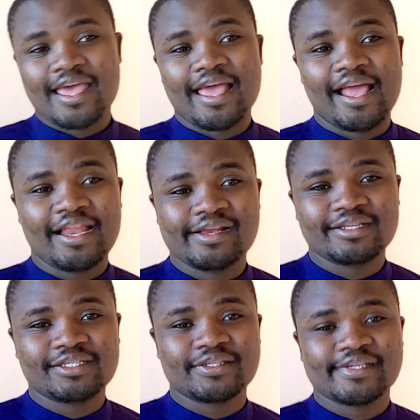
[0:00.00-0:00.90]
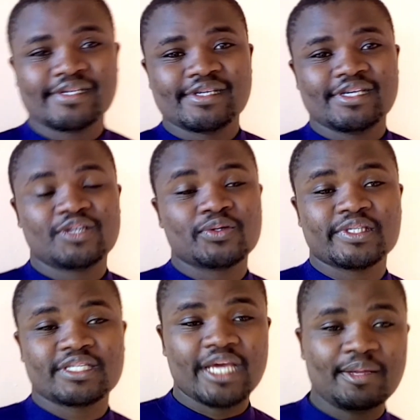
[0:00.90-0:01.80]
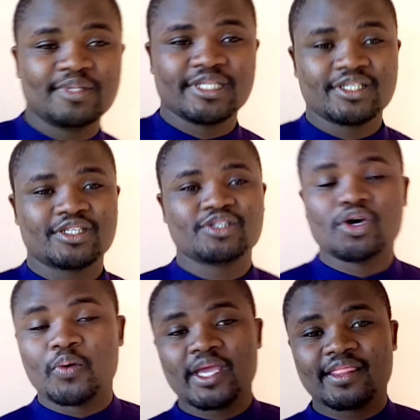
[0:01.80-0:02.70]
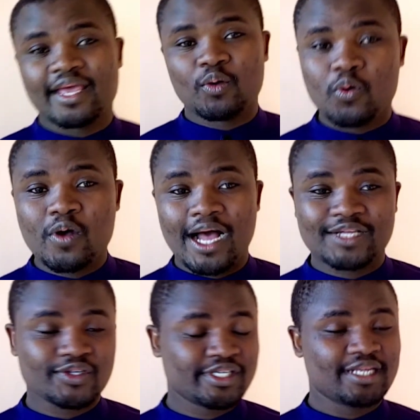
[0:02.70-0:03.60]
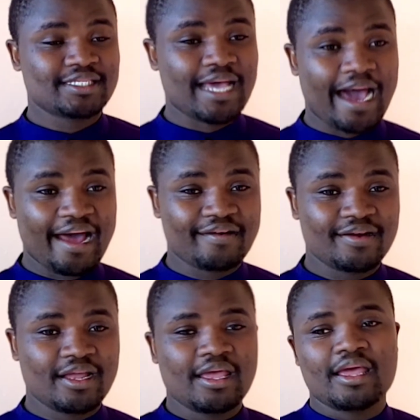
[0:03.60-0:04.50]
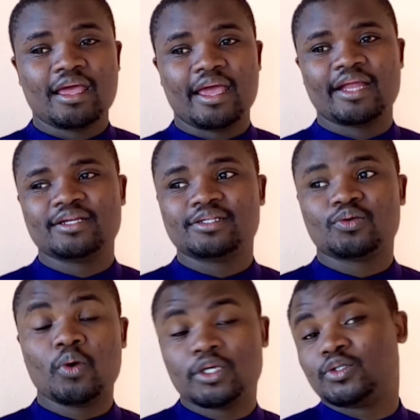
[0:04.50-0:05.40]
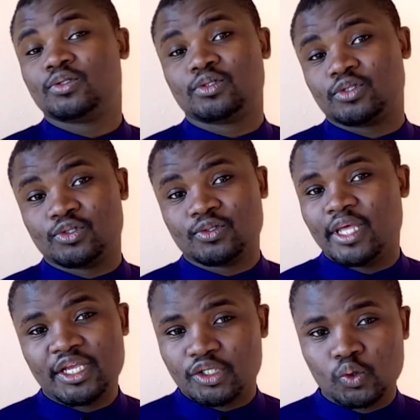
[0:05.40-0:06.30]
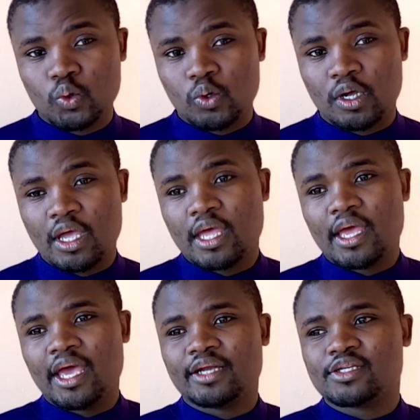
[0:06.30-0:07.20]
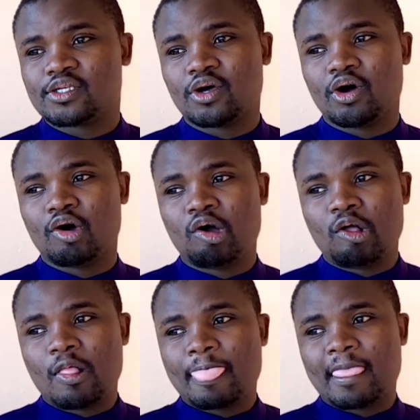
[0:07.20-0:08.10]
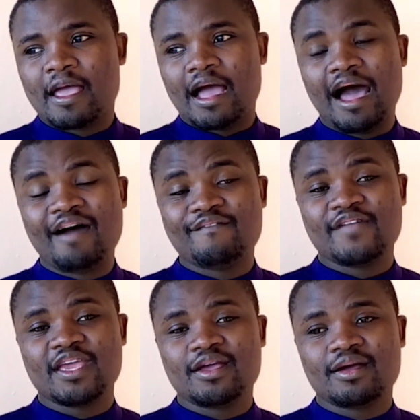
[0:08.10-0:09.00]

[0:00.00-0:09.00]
and it was a time just knowing who associates are and what do they do. And so having